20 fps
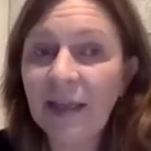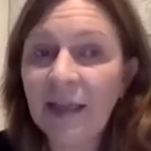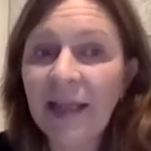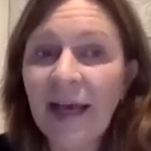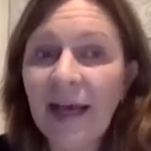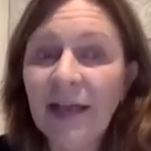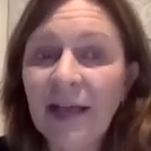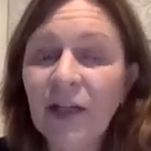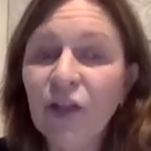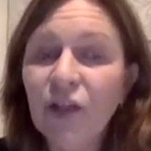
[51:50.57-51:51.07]

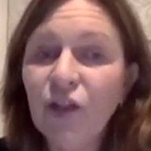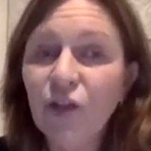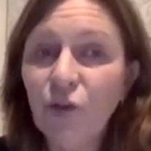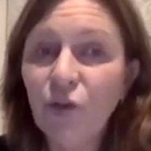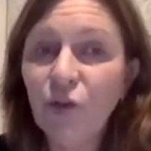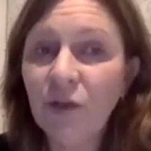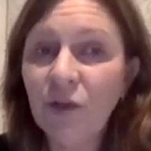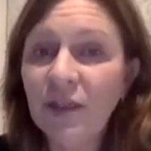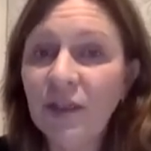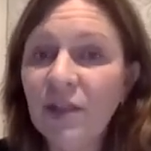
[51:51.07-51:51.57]
that
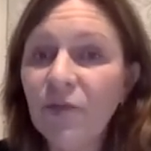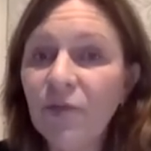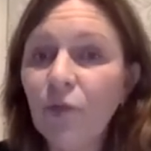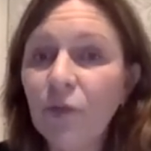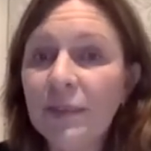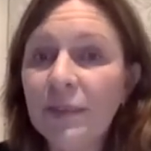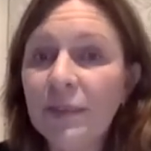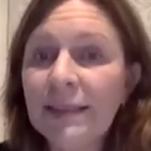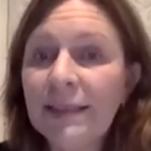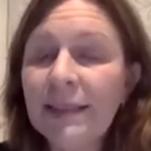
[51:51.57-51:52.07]
students
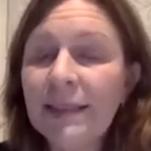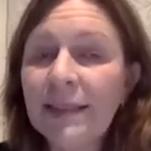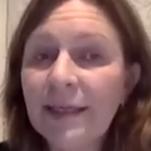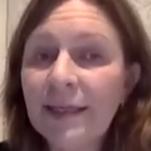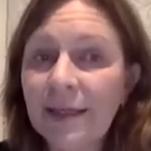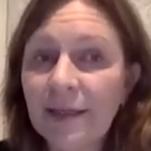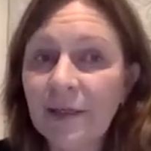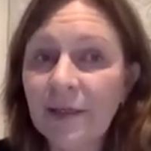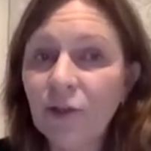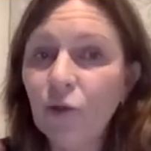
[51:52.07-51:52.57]
would
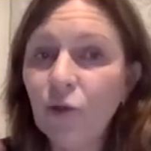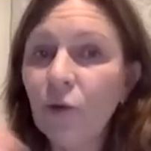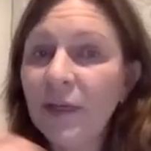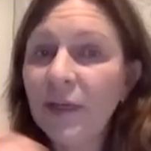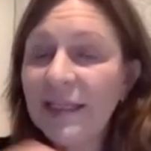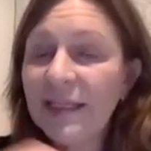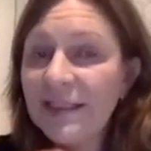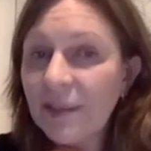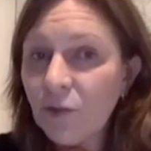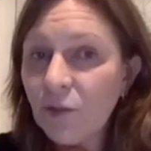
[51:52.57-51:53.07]
learn to
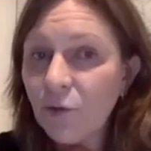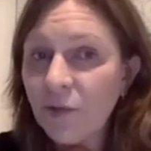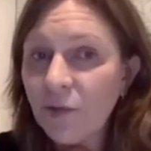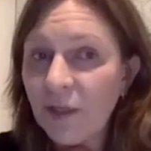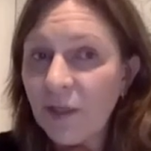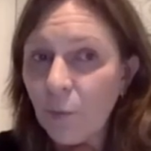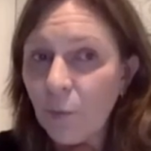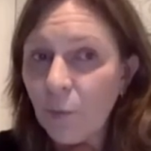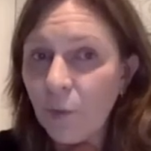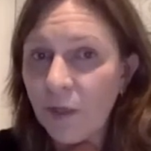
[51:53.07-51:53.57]
listen to
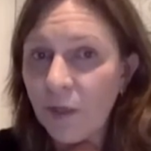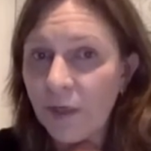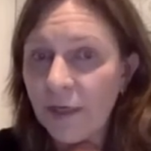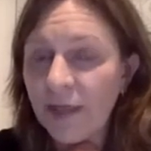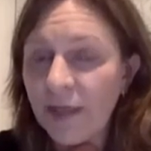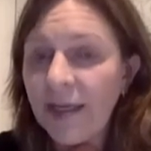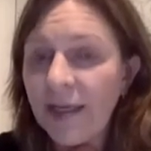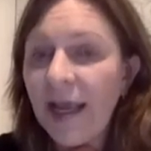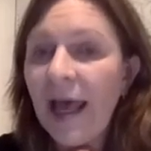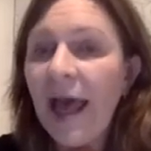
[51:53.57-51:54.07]
that
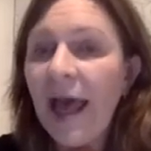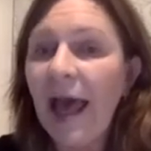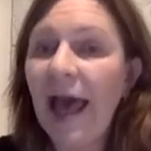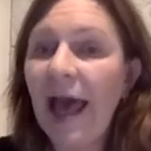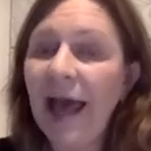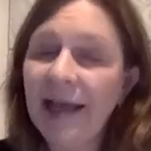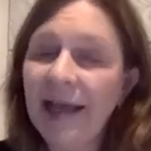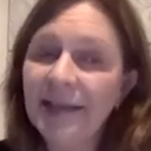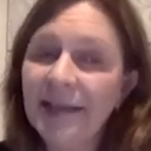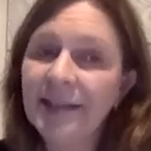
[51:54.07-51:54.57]
word
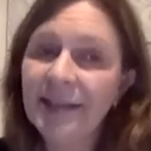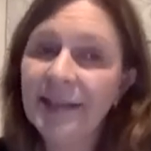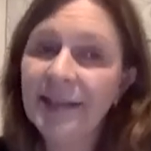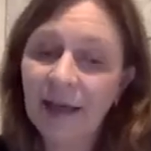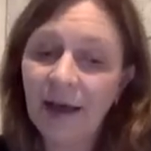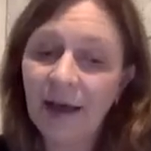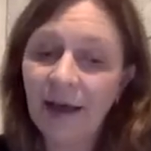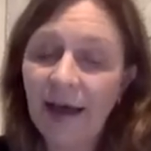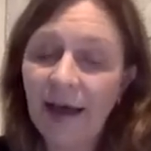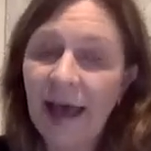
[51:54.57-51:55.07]
and
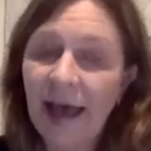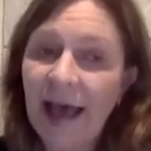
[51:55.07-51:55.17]
uh,